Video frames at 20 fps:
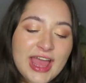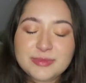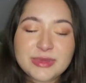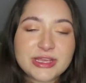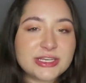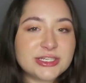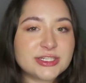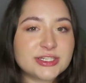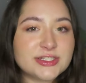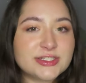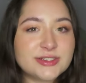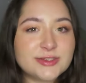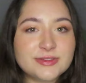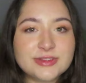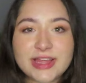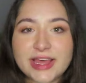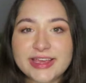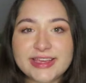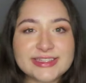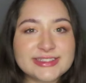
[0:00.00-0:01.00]
Make sure to
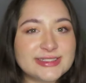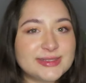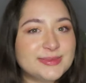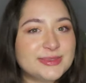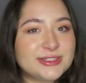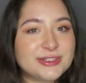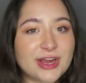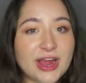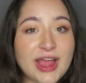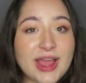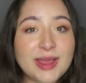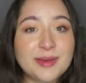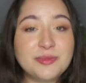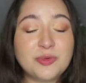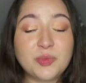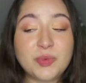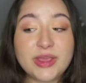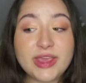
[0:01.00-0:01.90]
like and subscribe.